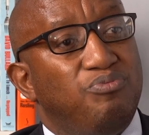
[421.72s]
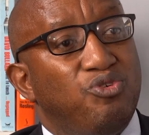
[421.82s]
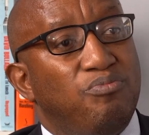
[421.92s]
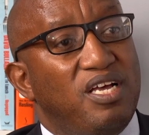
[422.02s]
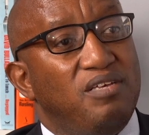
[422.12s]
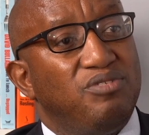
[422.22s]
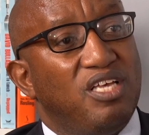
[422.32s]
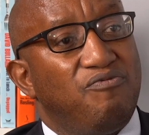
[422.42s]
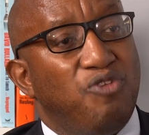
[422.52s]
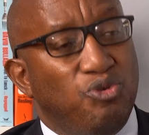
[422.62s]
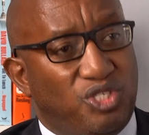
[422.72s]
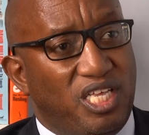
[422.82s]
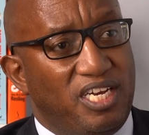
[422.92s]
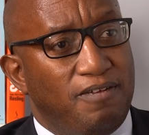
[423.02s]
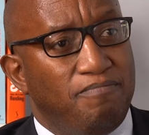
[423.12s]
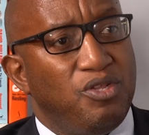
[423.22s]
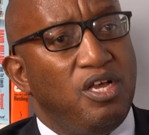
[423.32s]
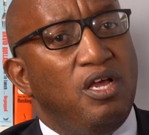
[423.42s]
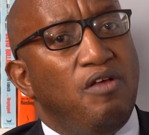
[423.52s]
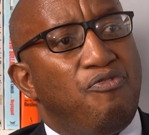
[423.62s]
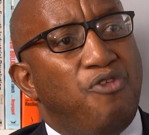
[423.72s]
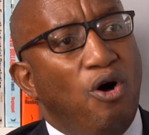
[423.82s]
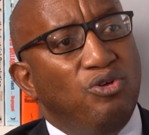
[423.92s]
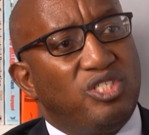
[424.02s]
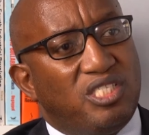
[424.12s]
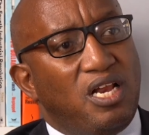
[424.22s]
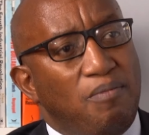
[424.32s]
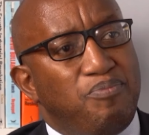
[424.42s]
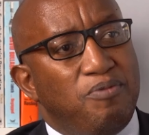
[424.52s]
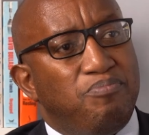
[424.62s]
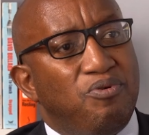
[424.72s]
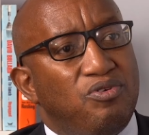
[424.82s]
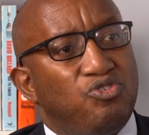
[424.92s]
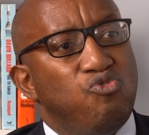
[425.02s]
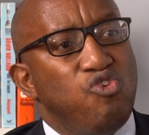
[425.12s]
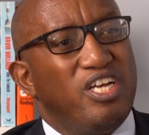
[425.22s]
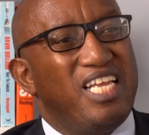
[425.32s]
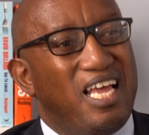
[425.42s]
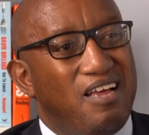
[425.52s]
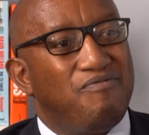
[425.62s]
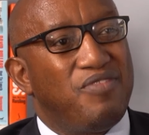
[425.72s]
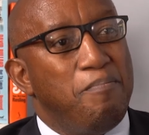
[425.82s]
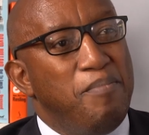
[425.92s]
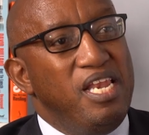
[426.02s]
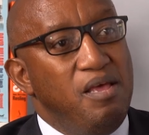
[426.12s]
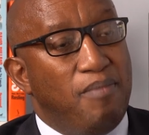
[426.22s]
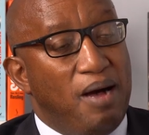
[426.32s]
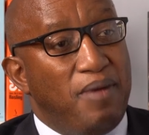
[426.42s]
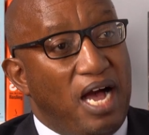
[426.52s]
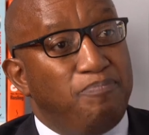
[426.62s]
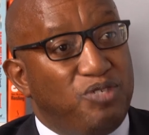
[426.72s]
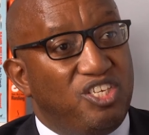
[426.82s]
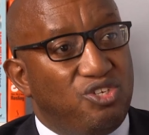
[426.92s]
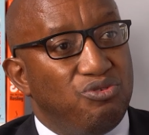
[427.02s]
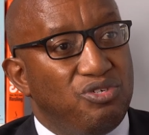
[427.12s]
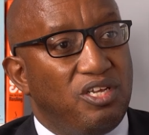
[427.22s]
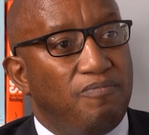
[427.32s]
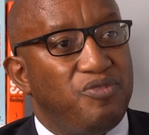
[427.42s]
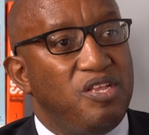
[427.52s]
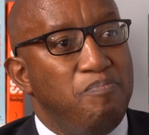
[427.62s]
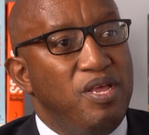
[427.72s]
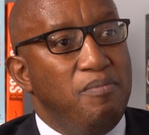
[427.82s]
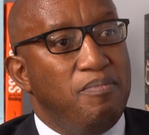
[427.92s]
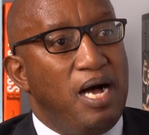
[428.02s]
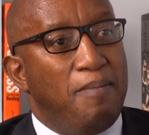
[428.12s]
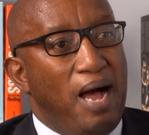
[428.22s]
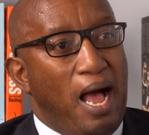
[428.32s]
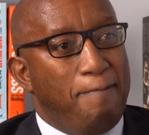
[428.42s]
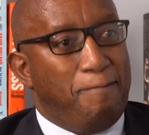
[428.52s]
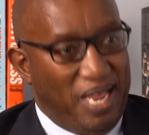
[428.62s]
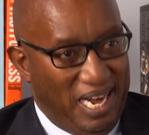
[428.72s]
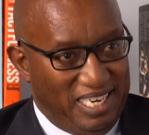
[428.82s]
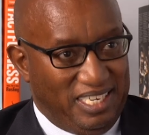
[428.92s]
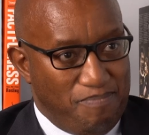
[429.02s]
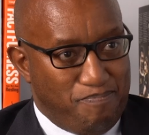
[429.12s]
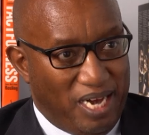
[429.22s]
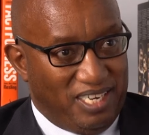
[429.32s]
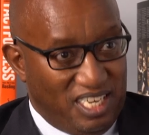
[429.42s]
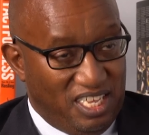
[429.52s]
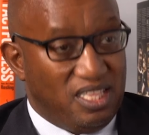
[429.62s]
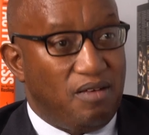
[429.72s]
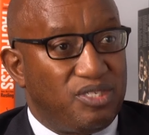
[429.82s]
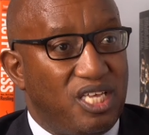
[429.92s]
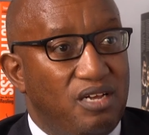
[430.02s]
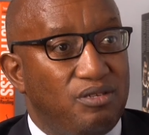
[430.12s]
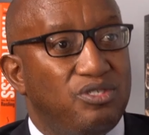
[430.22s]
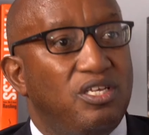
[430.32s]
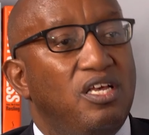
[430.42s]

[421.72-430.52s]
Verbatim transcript: Zuma himself, those three. Those three people do not have the minimum aptitude, the minimum ability built in themselves